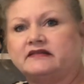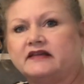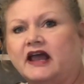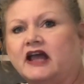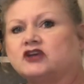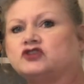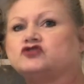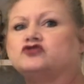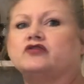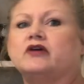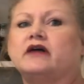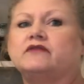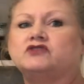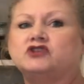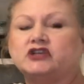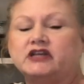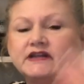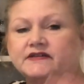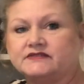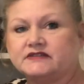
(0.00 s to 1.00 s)
extra of,
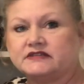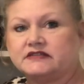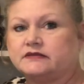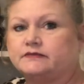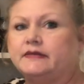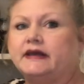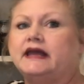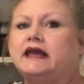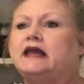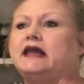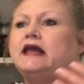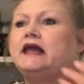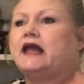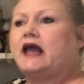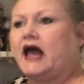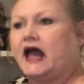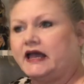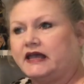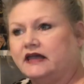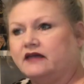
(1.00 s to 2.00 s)
she gives it to me,
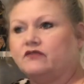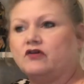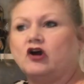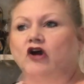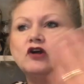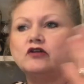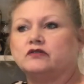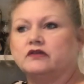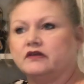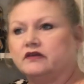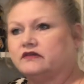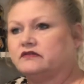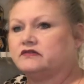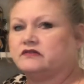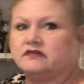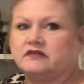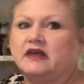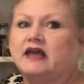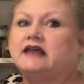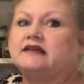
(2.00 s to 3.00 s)
I give her the
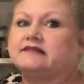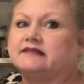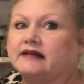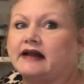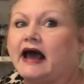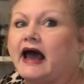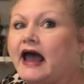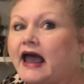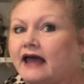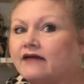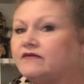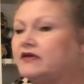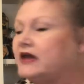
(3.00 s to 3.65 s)
things that I have